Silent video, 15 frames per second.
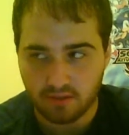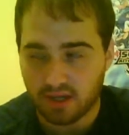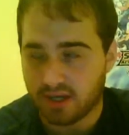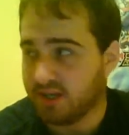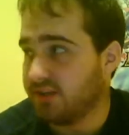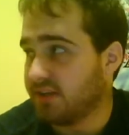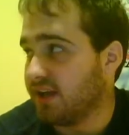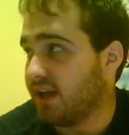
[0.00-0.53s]

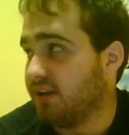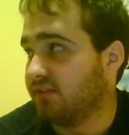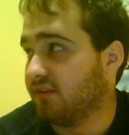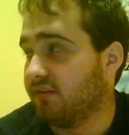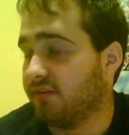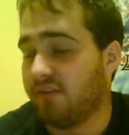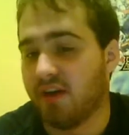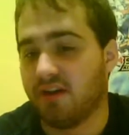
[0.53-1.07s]
And
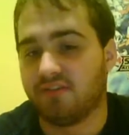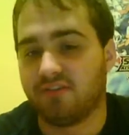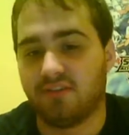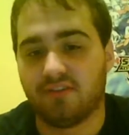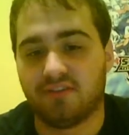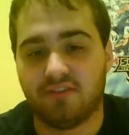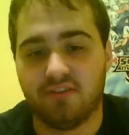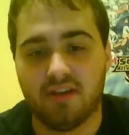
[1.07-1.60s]

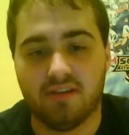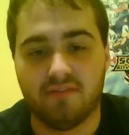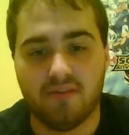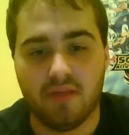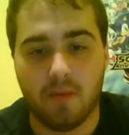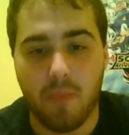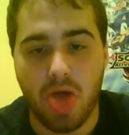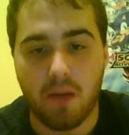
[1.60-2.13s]
it's like,
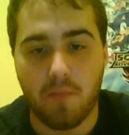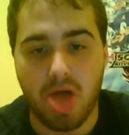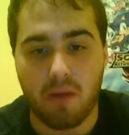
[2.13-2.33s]
whatever.